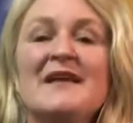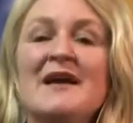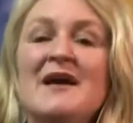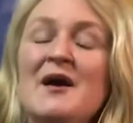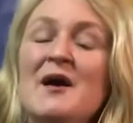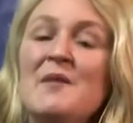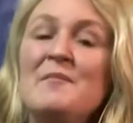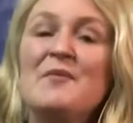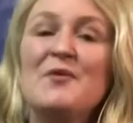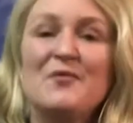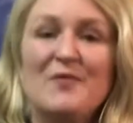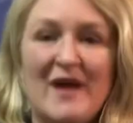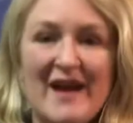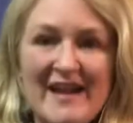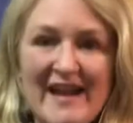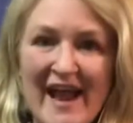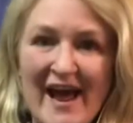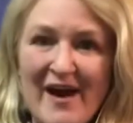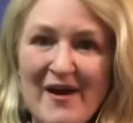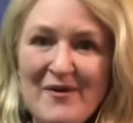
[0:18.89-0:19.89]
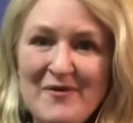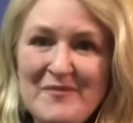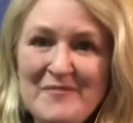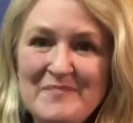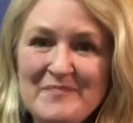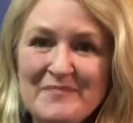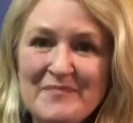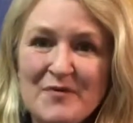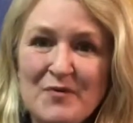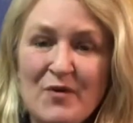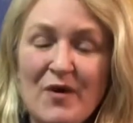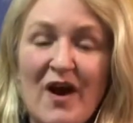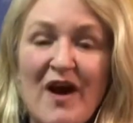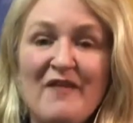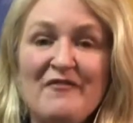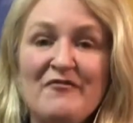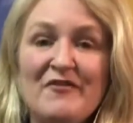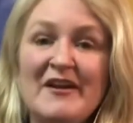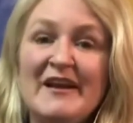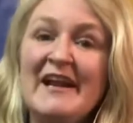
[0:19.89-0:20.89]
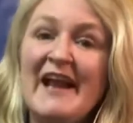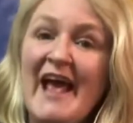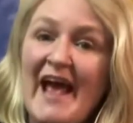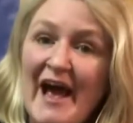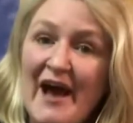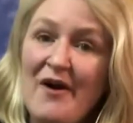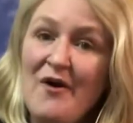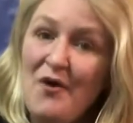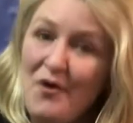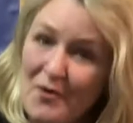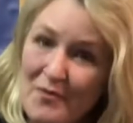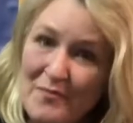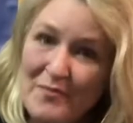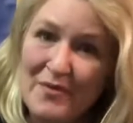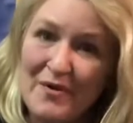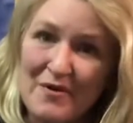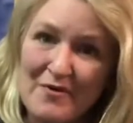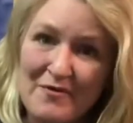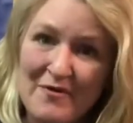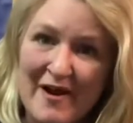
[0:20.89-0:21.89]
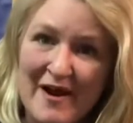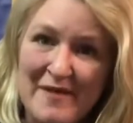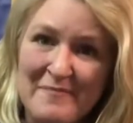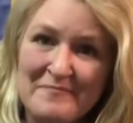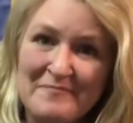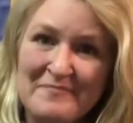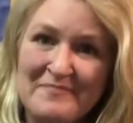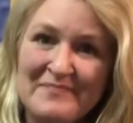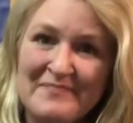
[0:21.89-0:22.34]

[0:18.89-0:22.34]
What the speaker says: but right now, we're offering an at-home program.